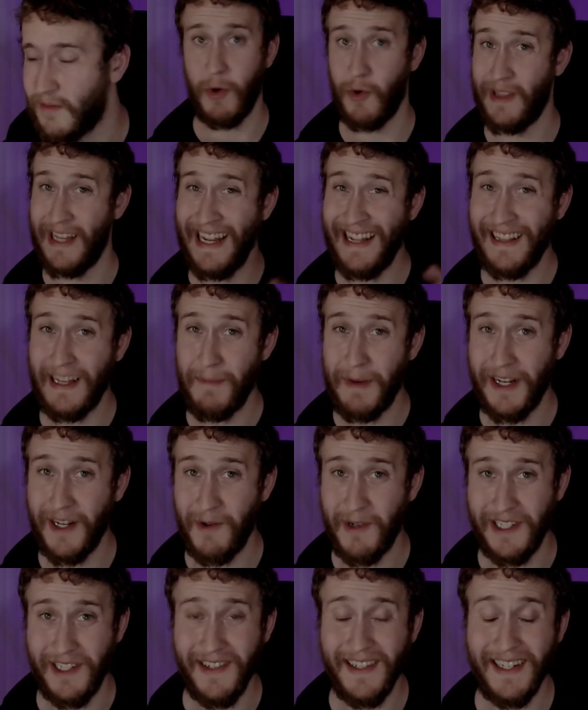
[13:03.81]
But with that, let me know
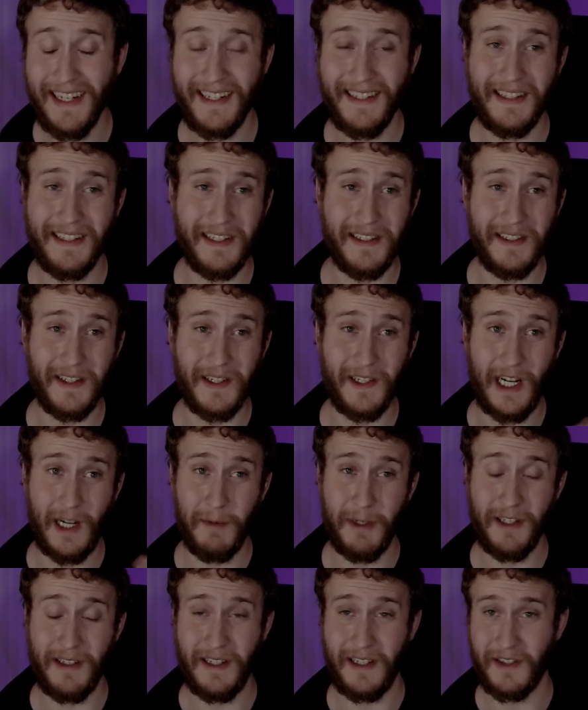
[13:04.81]
what you guys think in the
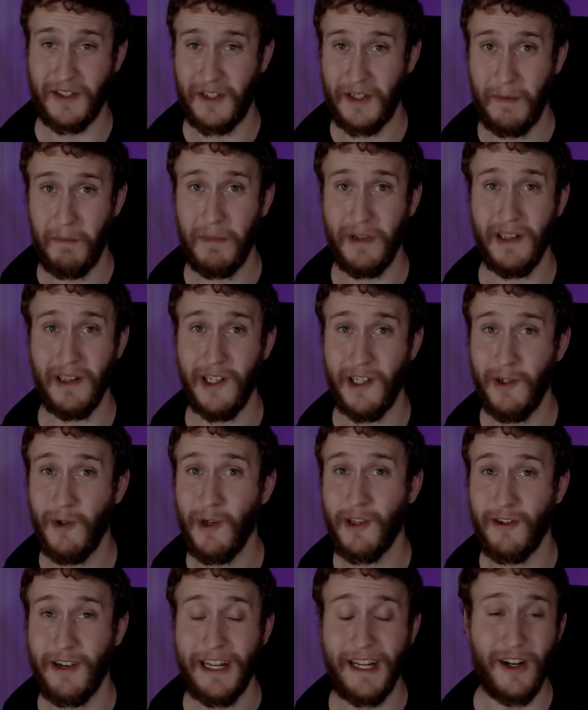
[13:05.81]
comment section below. Are
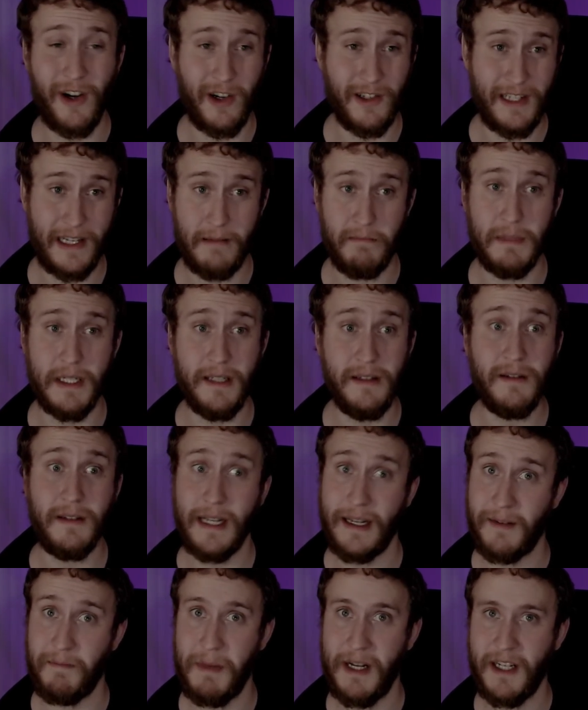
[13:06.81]
there any cards I missed?
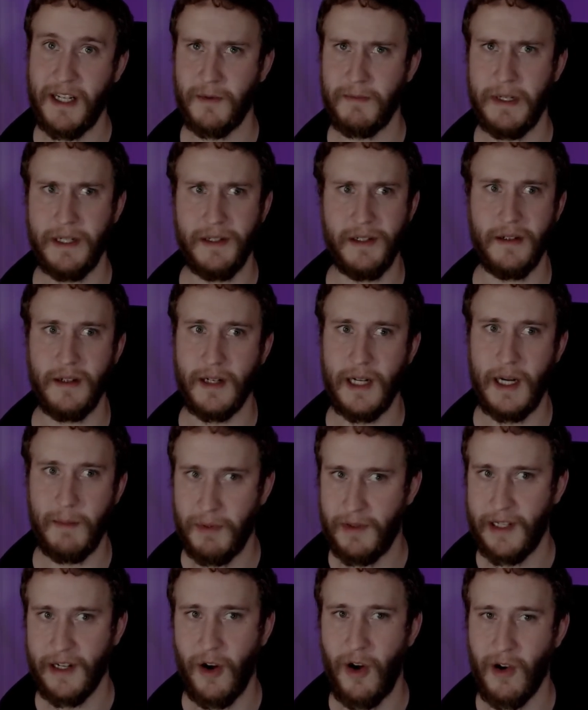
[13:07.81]
I might as well mention a couple.
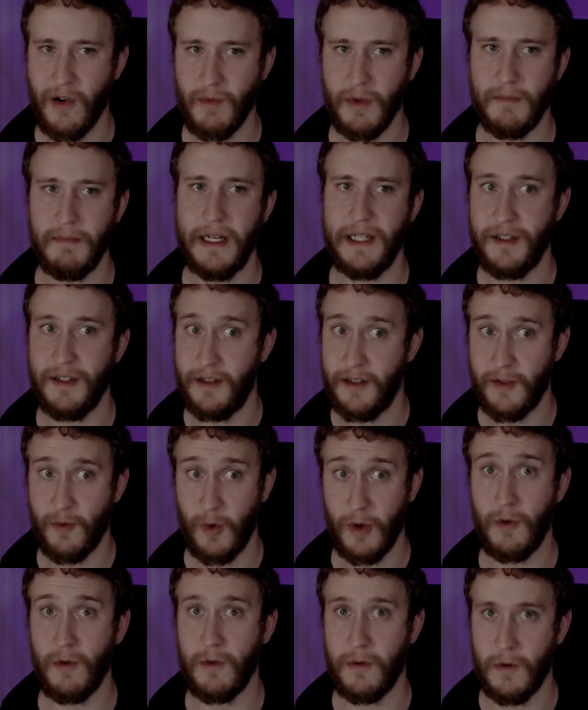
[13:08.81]
Like honorable mentions
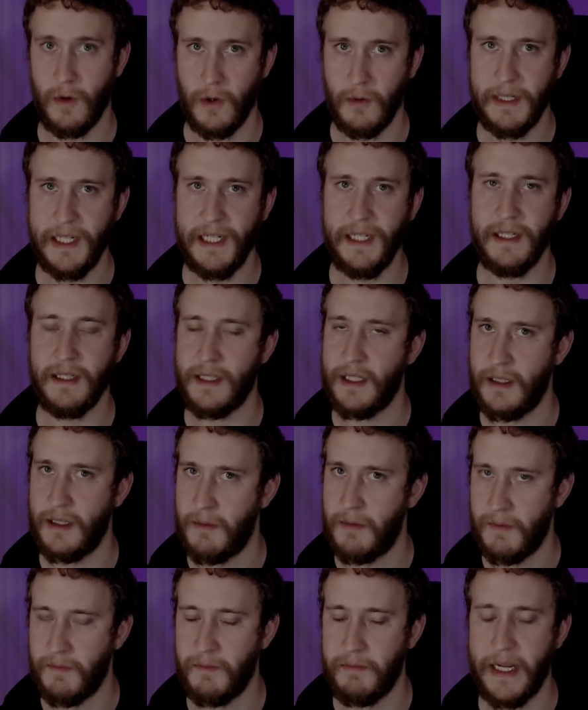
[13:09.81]
were Chromie,
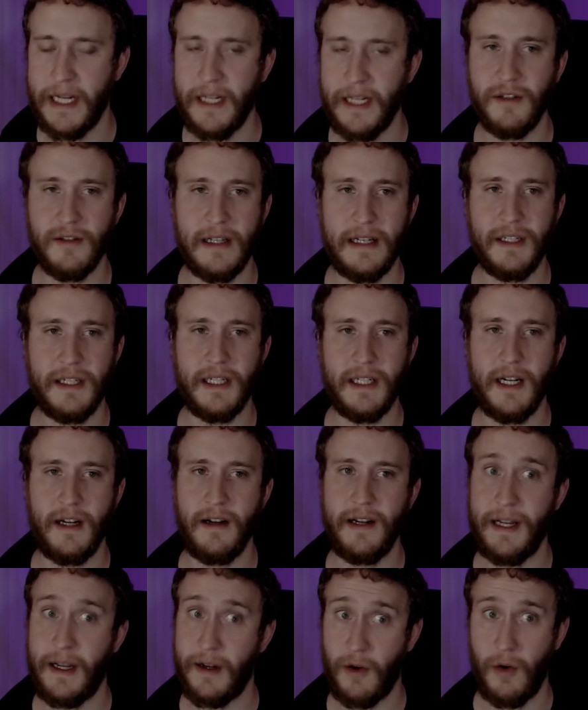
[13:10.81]
the Mage
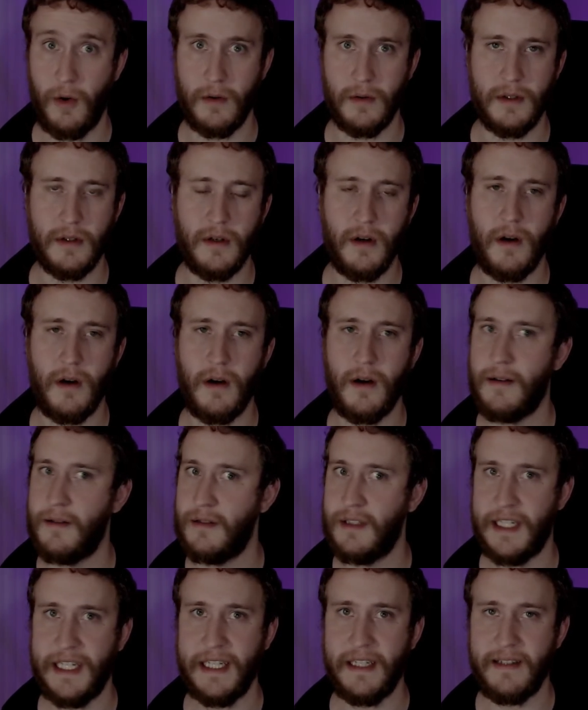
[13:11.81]
Legendary,
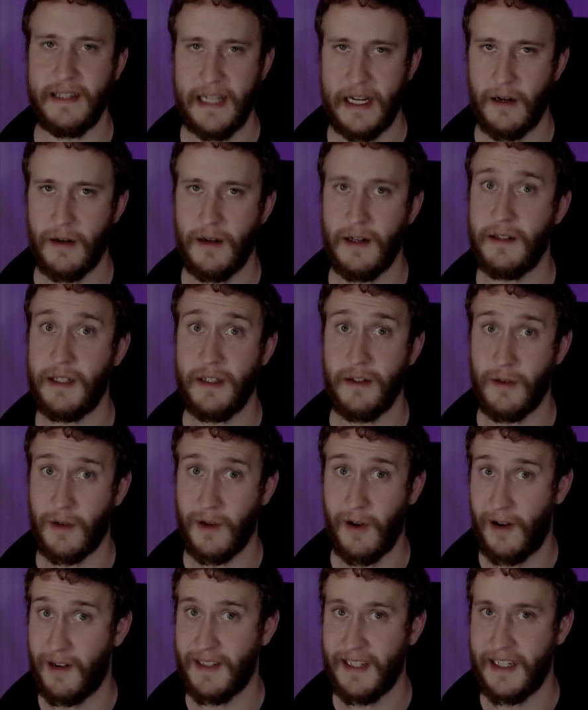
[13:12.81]
Ecologarn, Ysera. These are
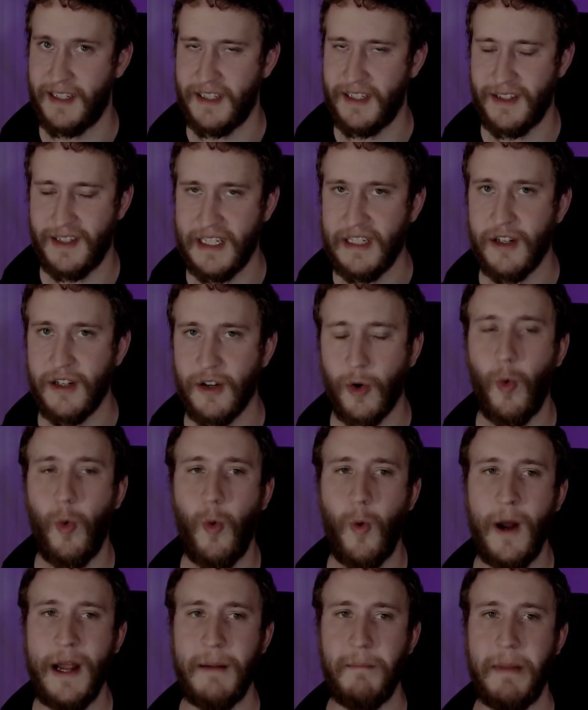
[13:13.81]
cards that just didn't
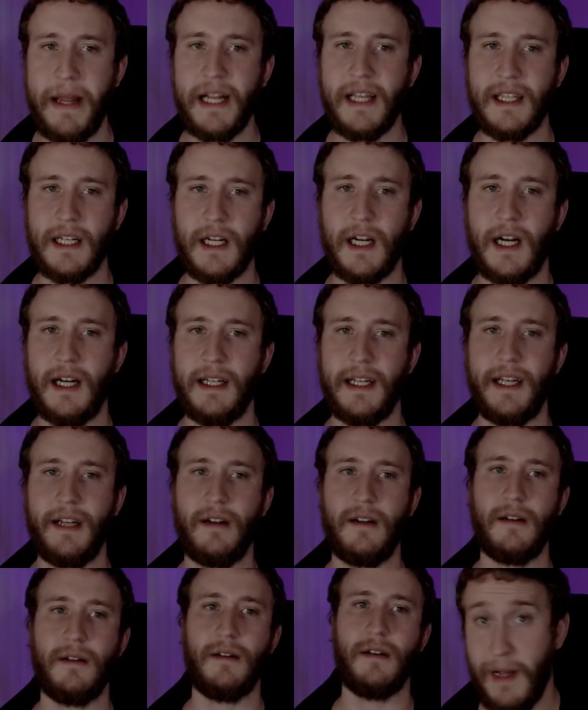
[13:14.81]
quite make the cut
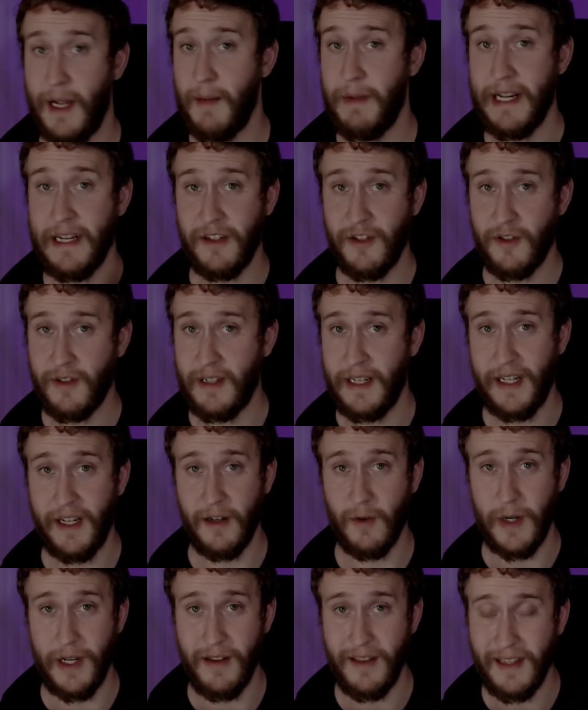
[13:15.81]
here. But I'd be interested to hear
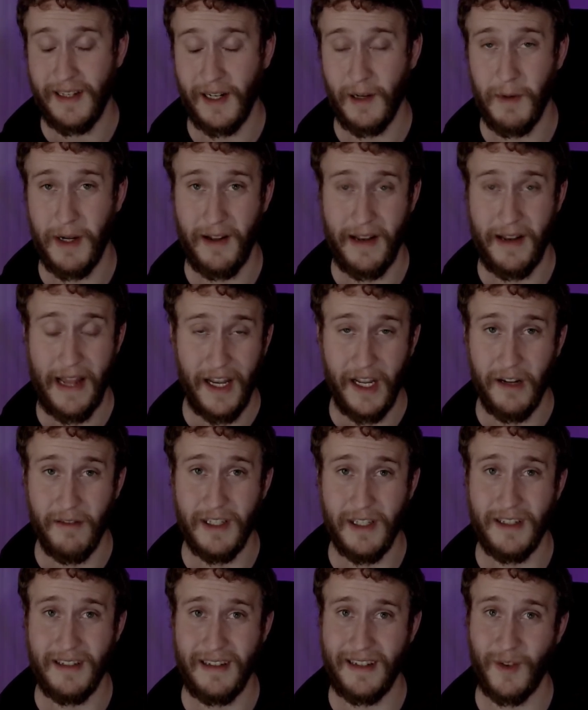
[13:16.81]
what you think about any of
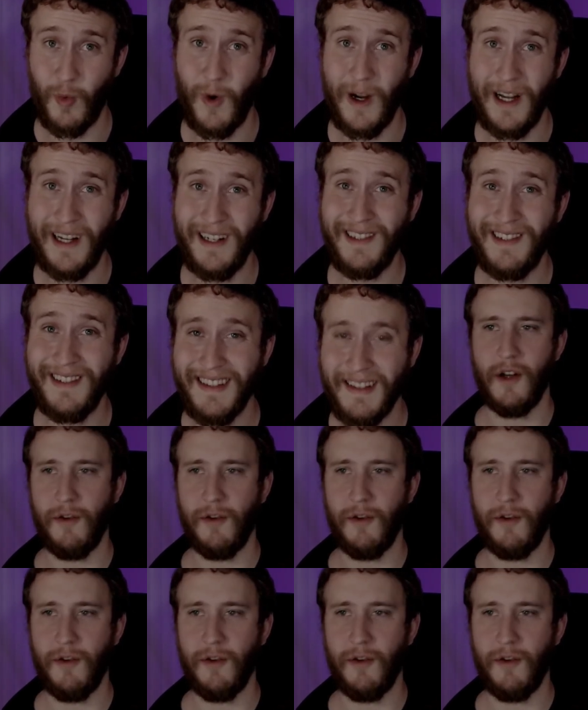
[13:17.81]
this as well.